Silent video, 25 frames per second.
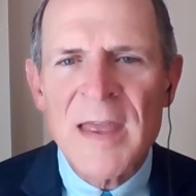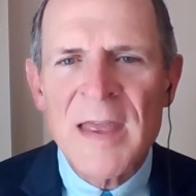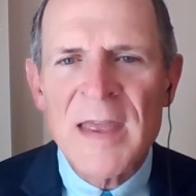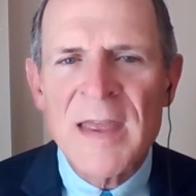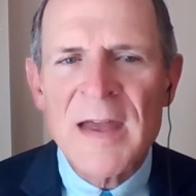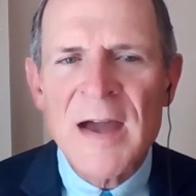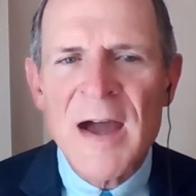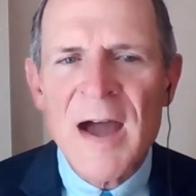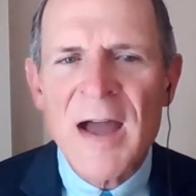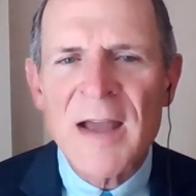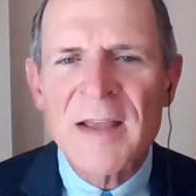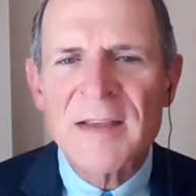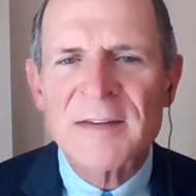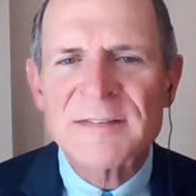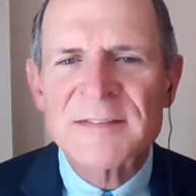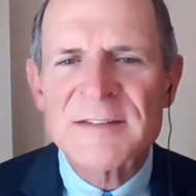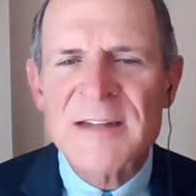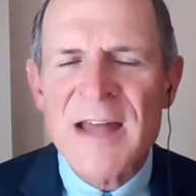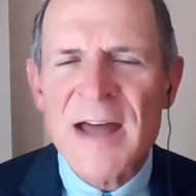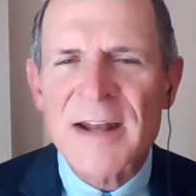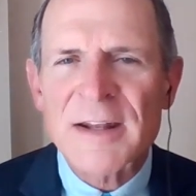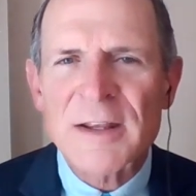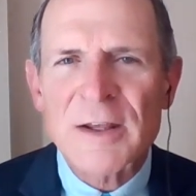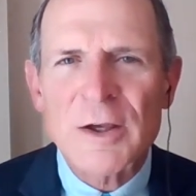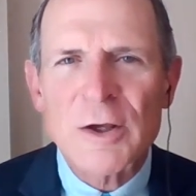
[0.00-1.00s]
AI is
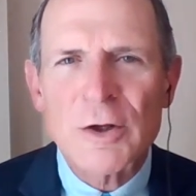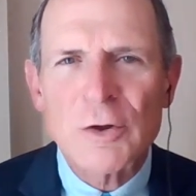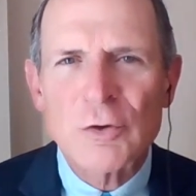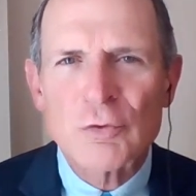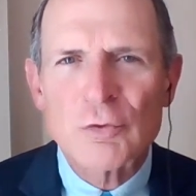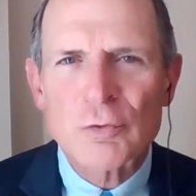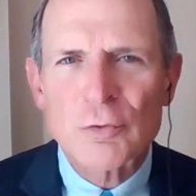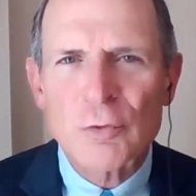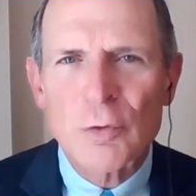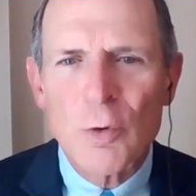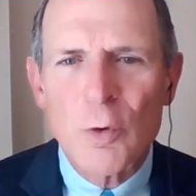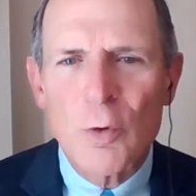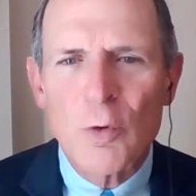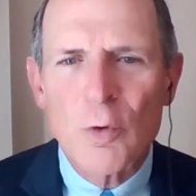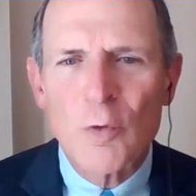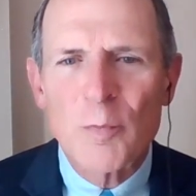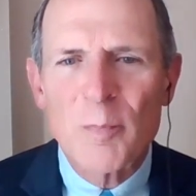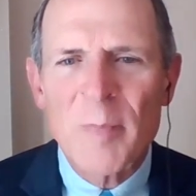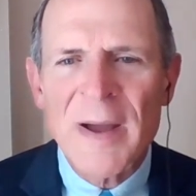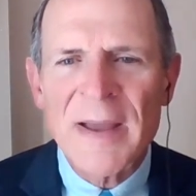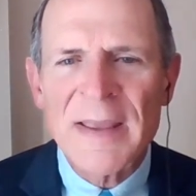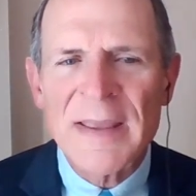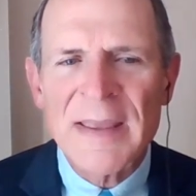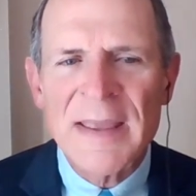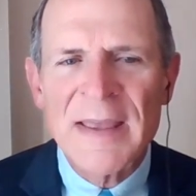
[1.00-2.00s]
not
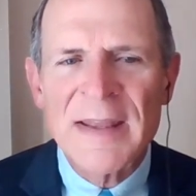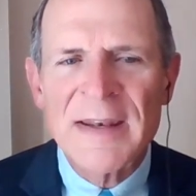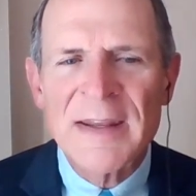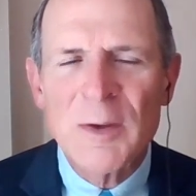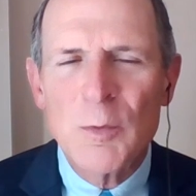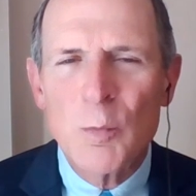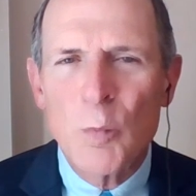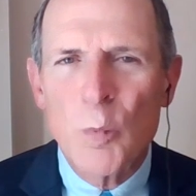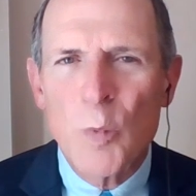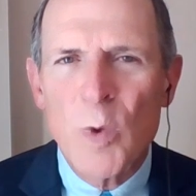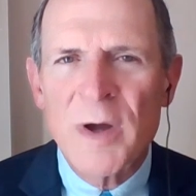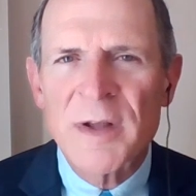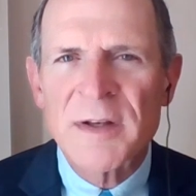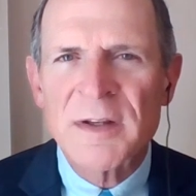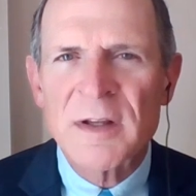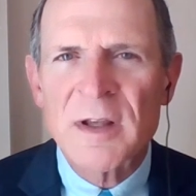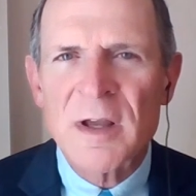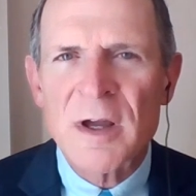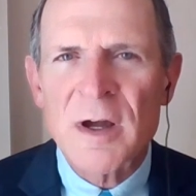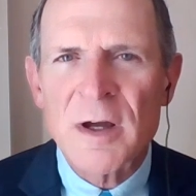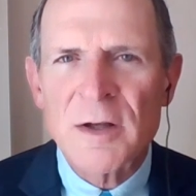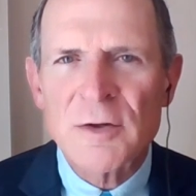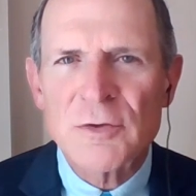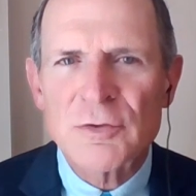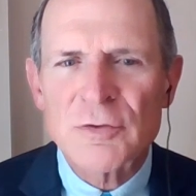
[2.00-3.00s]
controlled by any one
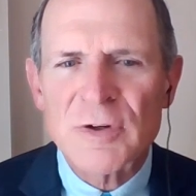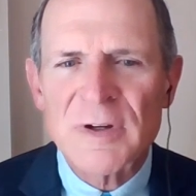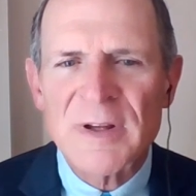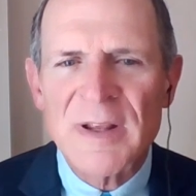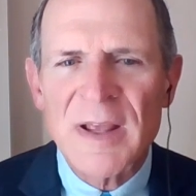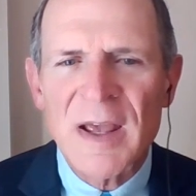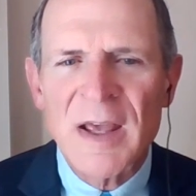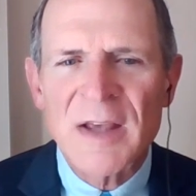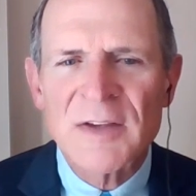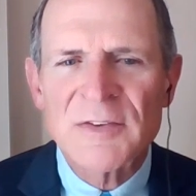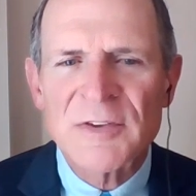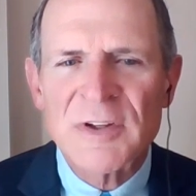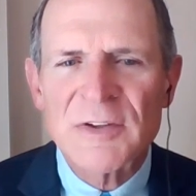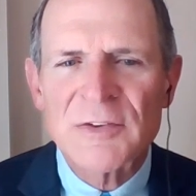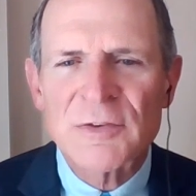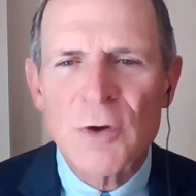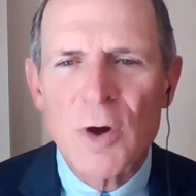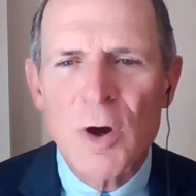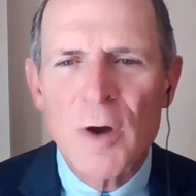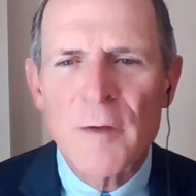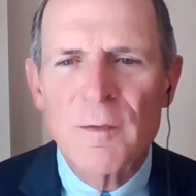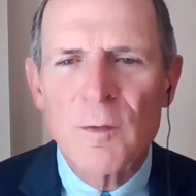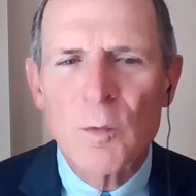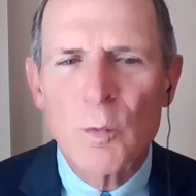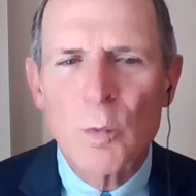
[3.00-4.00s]
country as it's
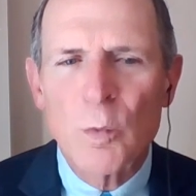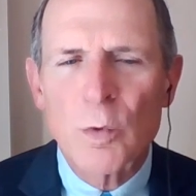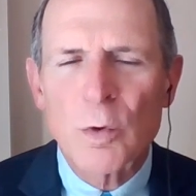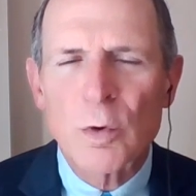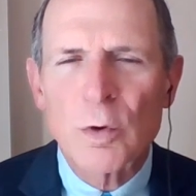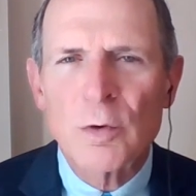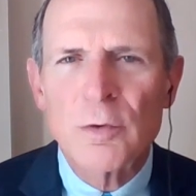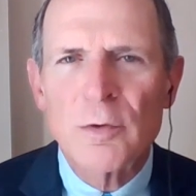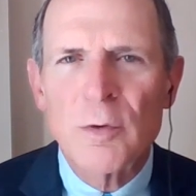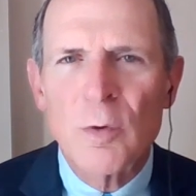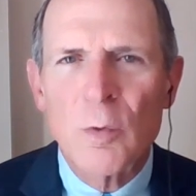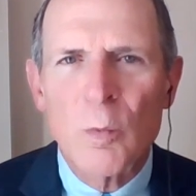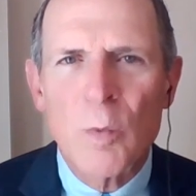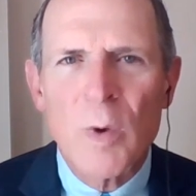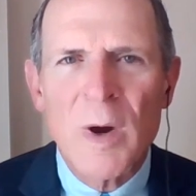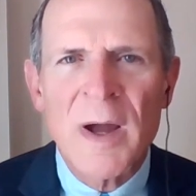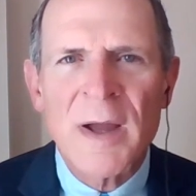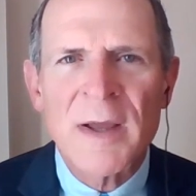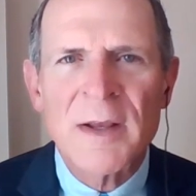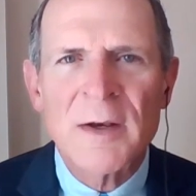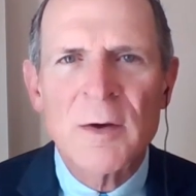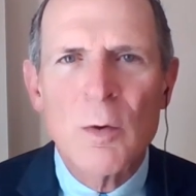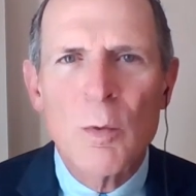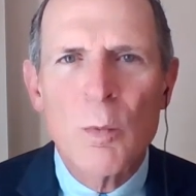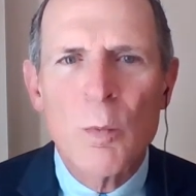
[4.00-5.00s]
on the World
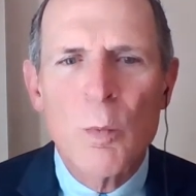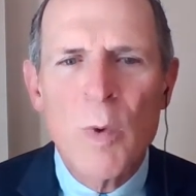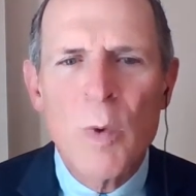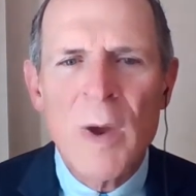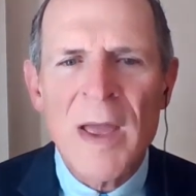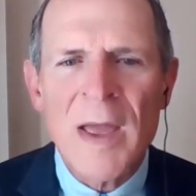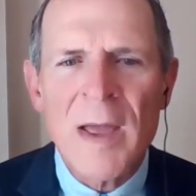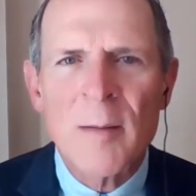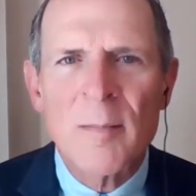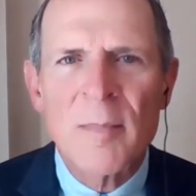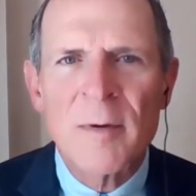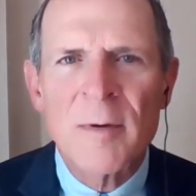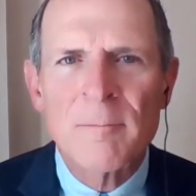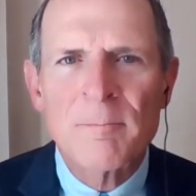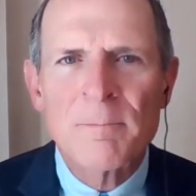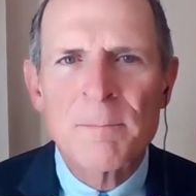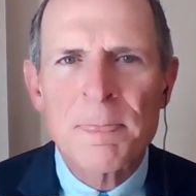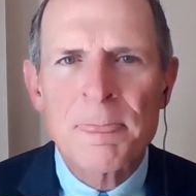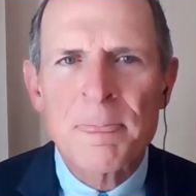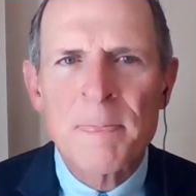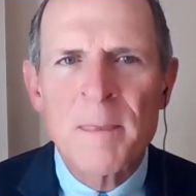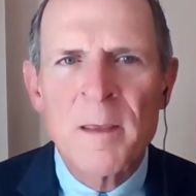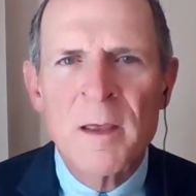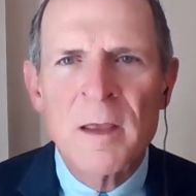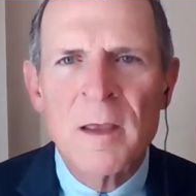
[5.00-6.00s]
Wide Web.
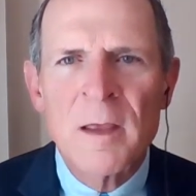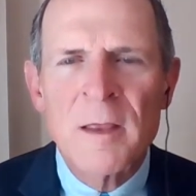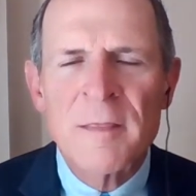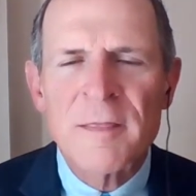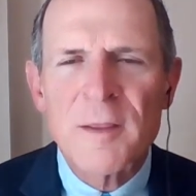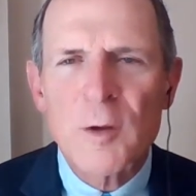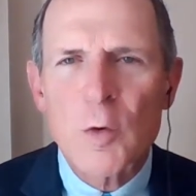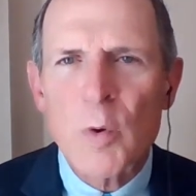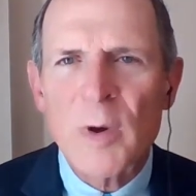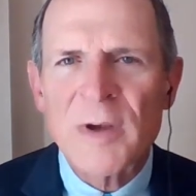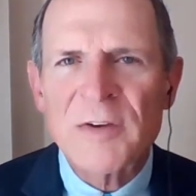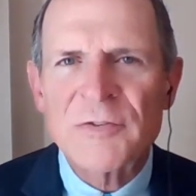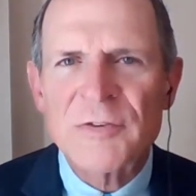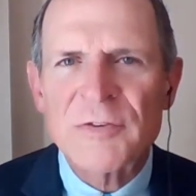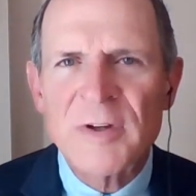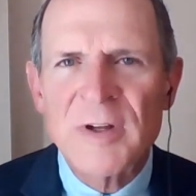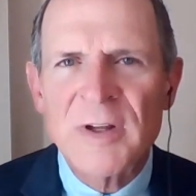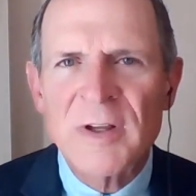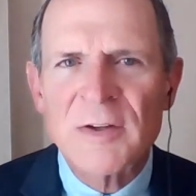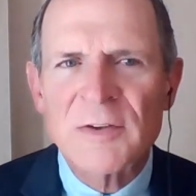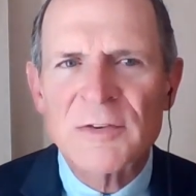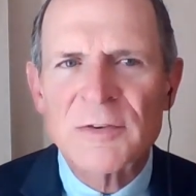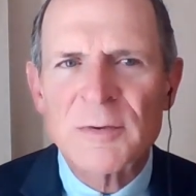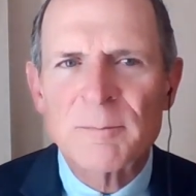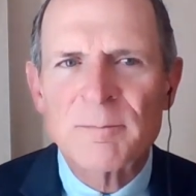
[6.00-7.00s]
The question
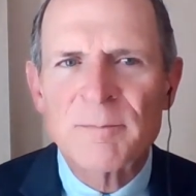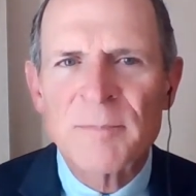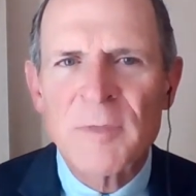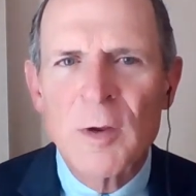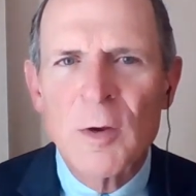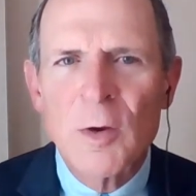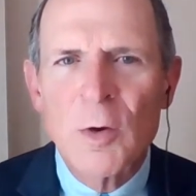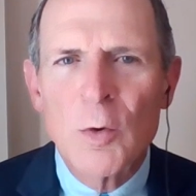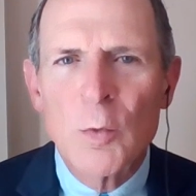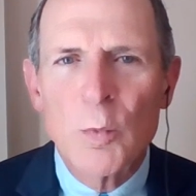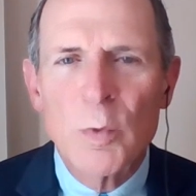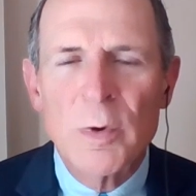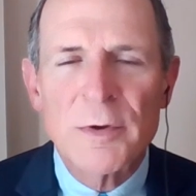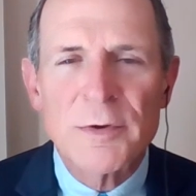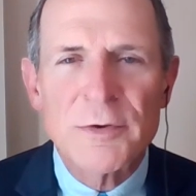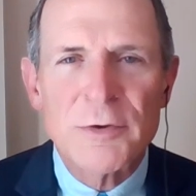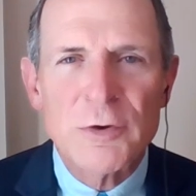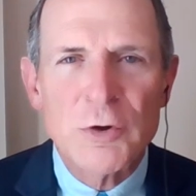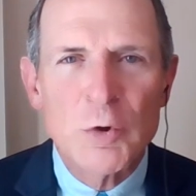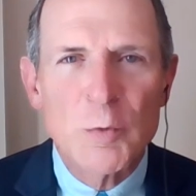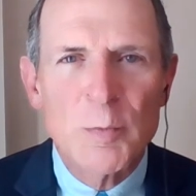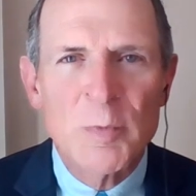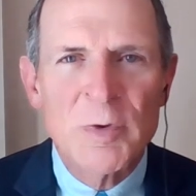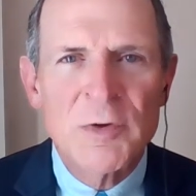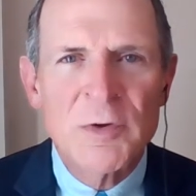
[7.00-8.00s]
is, will
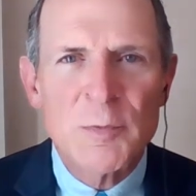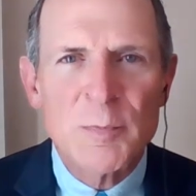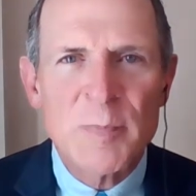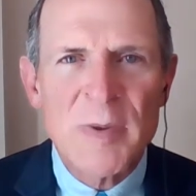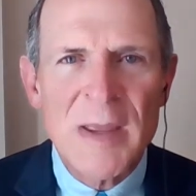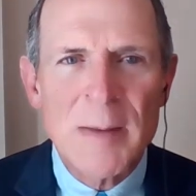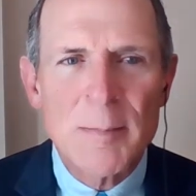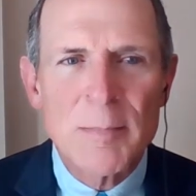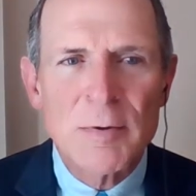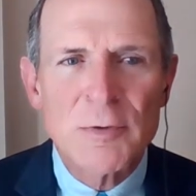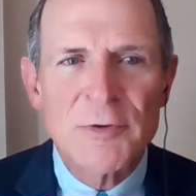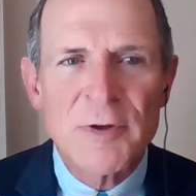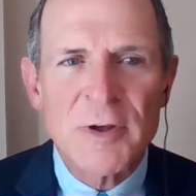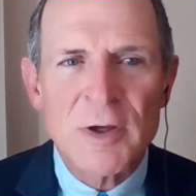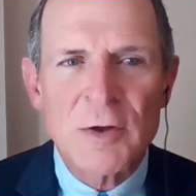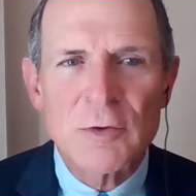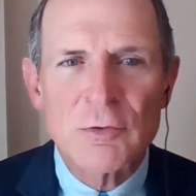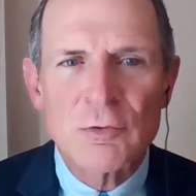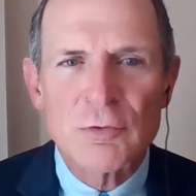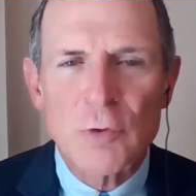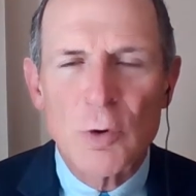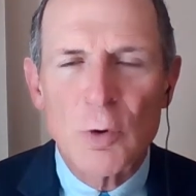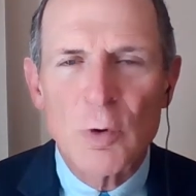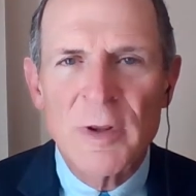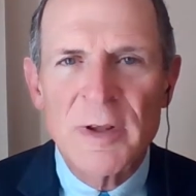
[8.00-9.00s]
humans be able to
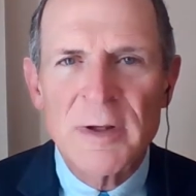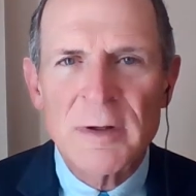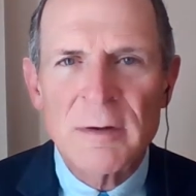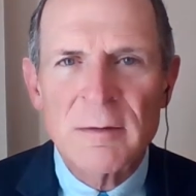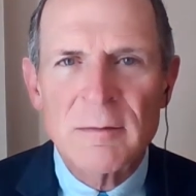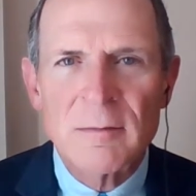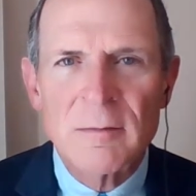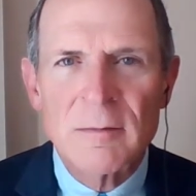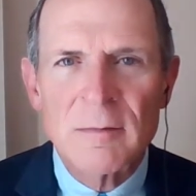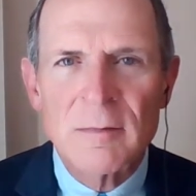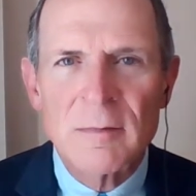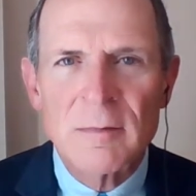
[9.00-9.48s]
control it?